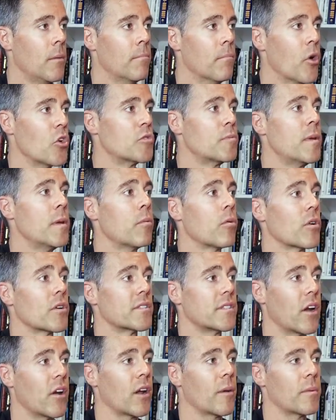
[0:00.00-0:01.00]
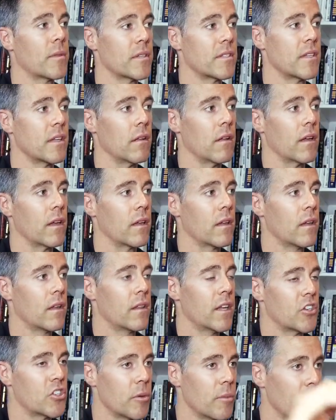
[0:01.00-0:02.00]
Most people are staring up at the ceiling.
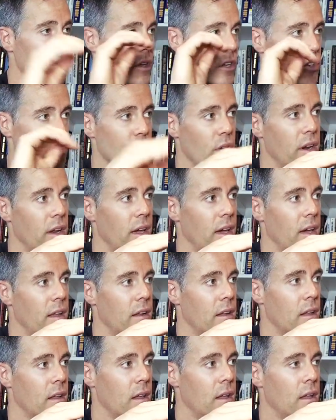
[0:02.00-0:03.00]
They should be looking straight ahead.